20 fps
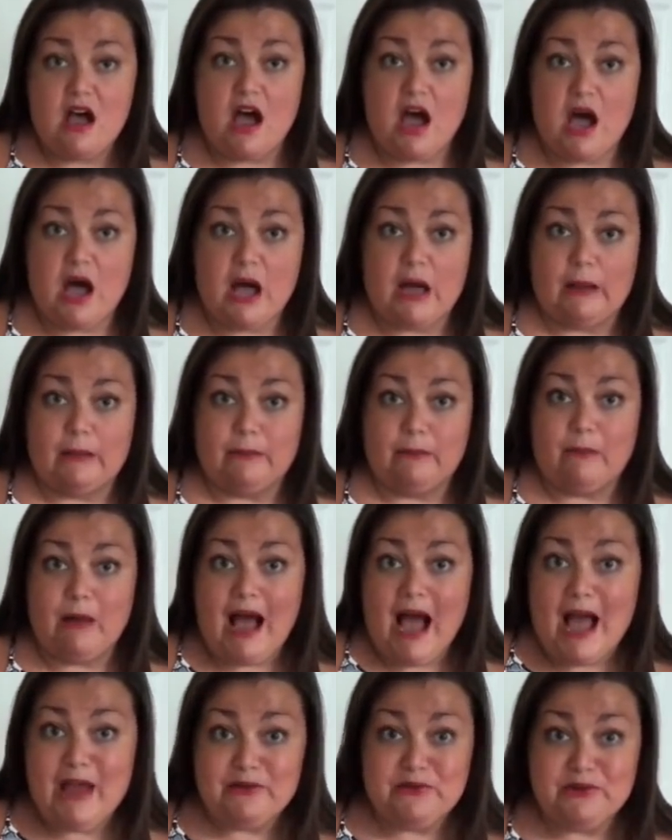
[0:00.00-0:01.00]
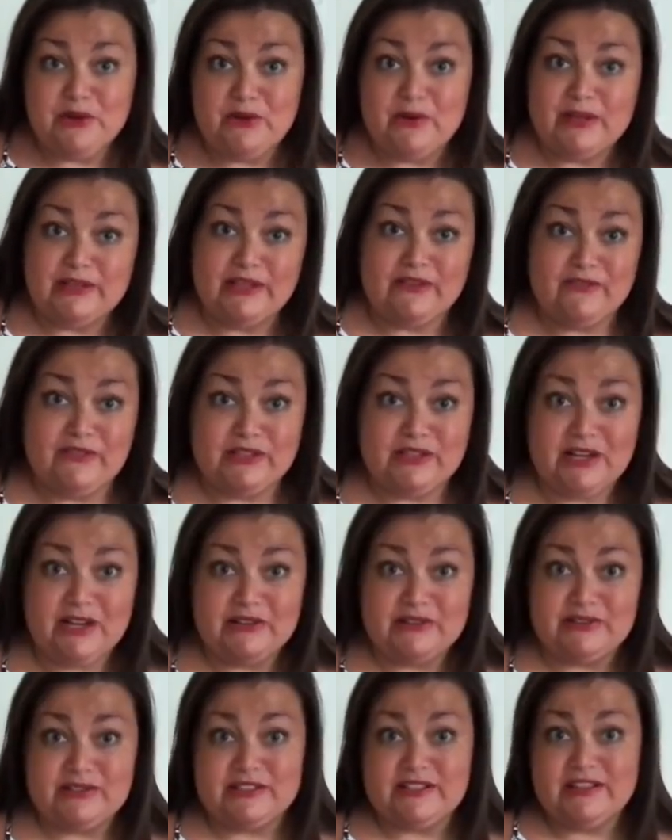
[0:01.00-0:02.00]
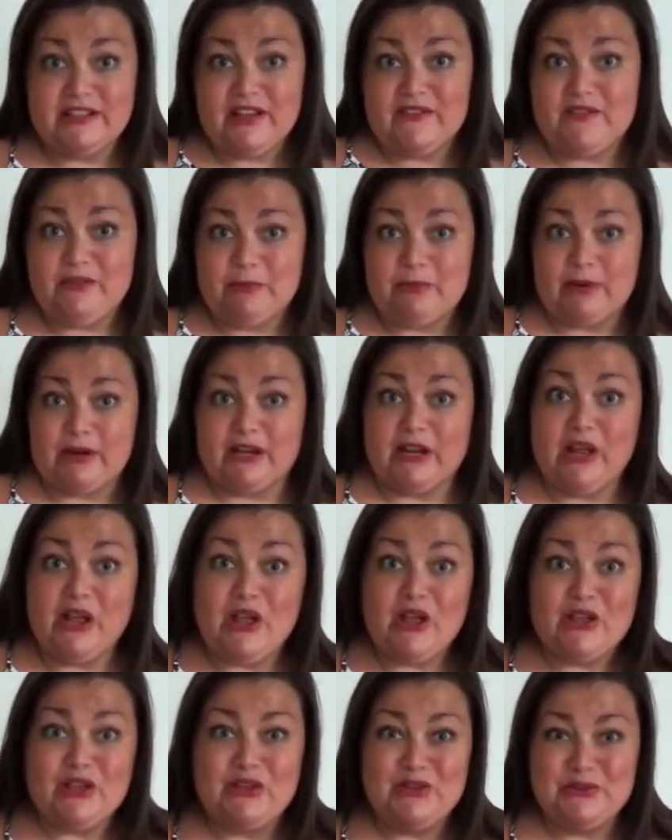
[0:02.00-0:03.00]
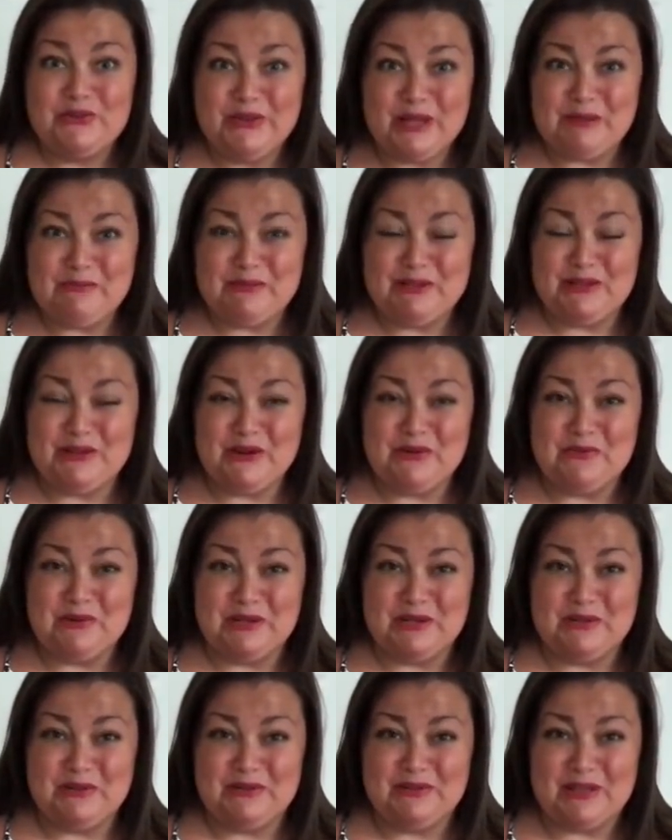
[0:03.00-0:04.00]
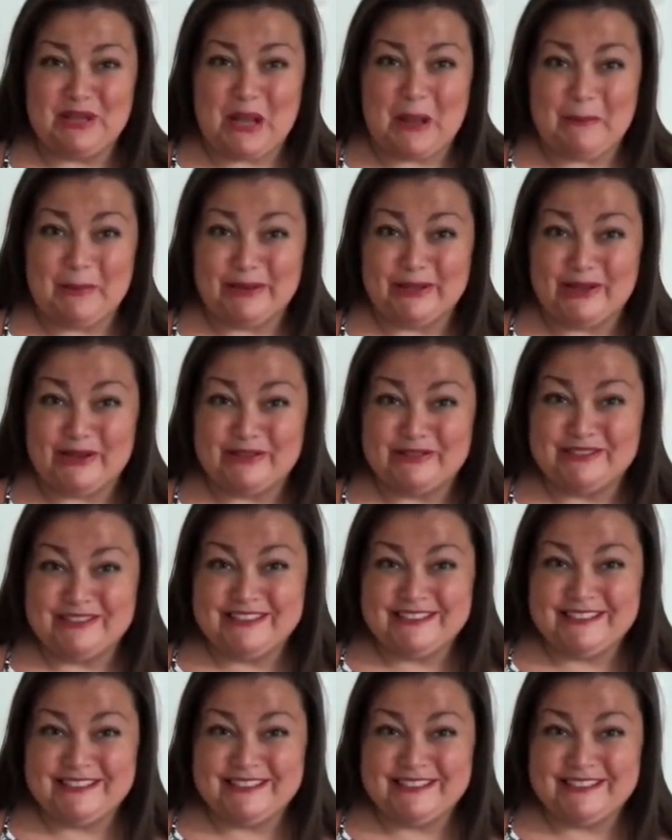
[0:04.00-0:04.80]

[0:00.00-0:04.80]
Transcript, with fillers: Um, I don't know. I love the colors, love the print. You let me know what you think below.